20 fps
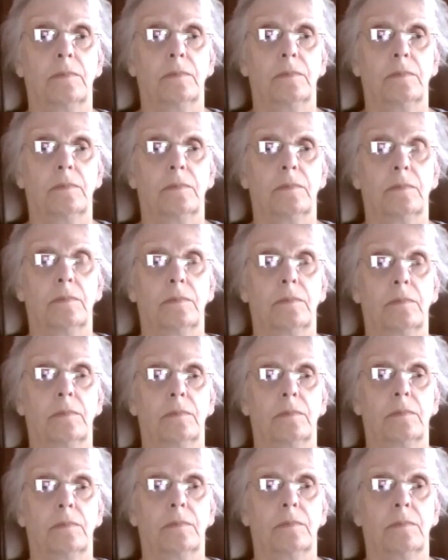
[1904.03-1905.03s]

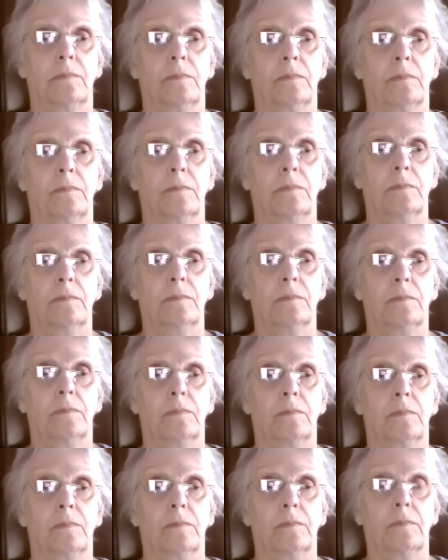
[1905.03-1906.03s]

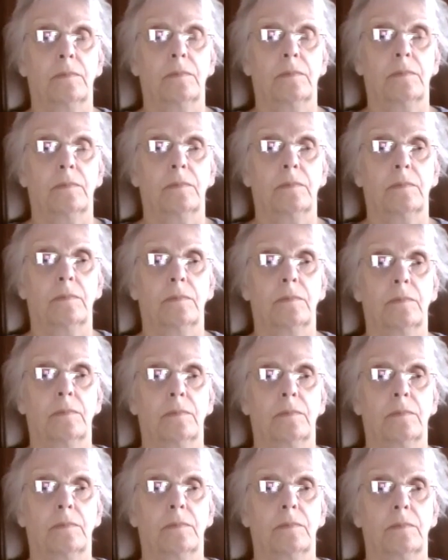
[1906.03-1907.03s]

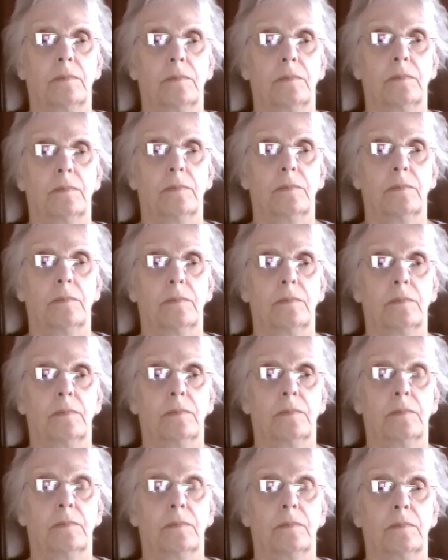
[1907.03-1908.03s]

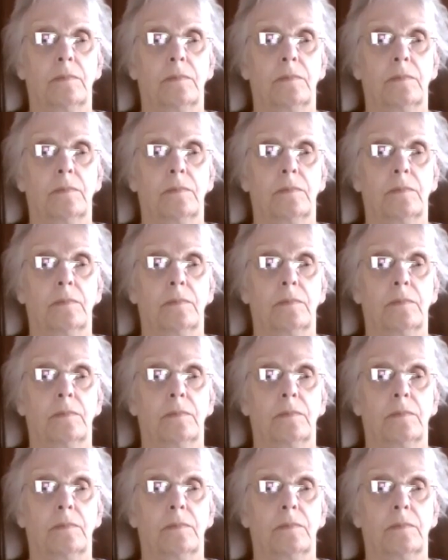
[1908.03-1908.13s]
[no speech]